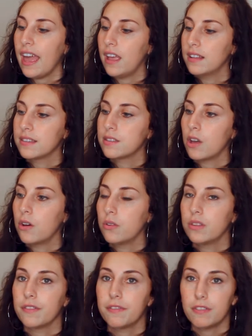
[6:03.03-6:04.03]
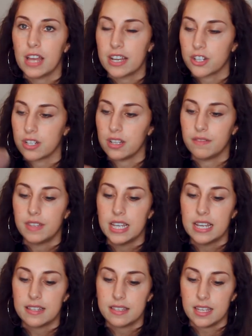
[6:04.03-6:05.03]
and so the flesh of
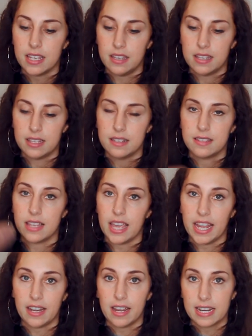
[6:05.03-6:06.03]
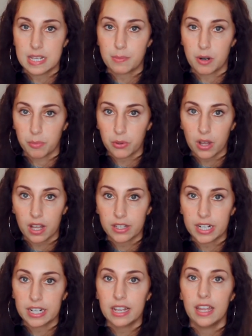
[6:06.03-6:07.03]
this is a nice purple
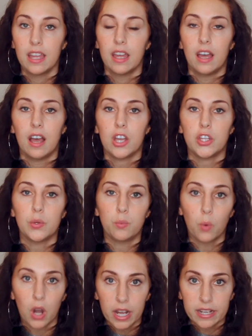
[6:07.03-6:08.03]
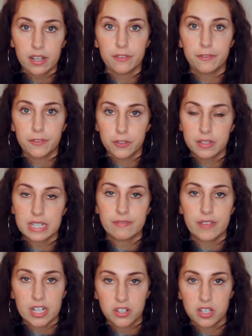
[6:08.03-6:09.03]
color. You want fruits and
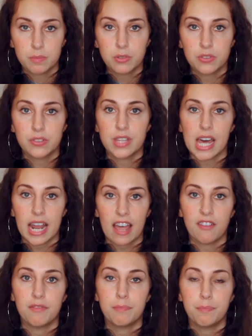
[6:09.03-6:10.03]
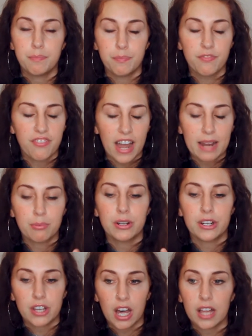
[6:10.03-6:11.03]
vegetables that have
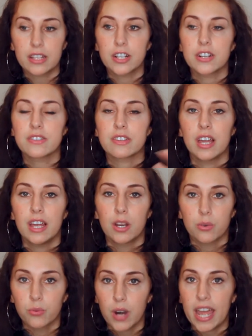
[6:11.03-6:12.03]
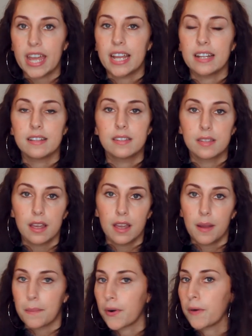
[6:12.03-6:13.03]
vibrant colors, reds,
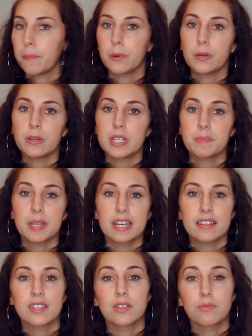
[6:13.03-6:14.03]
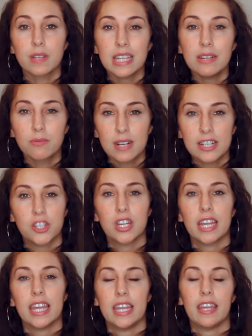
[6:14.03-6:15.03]
purples, because they're really rich
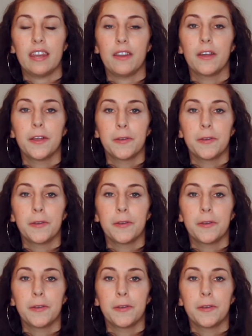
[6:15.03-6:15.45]
in